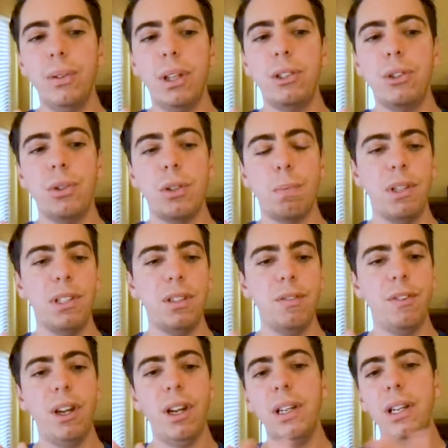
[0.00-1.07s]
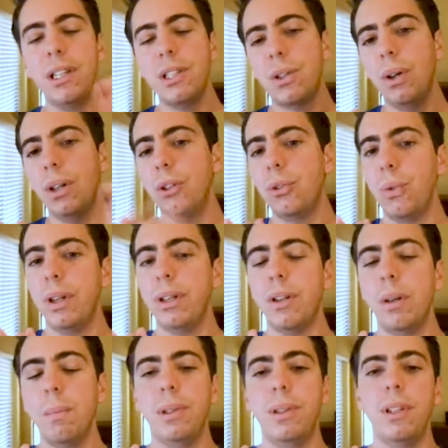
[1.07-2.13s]
that you specify is going to end
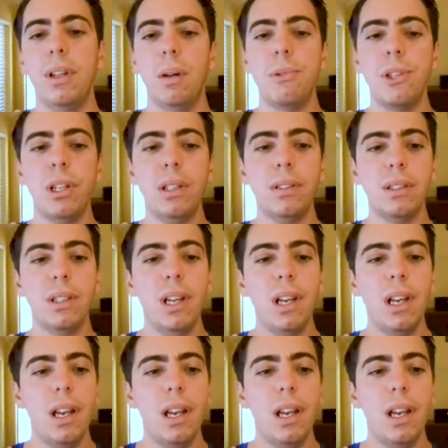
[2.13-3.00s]
up in the object,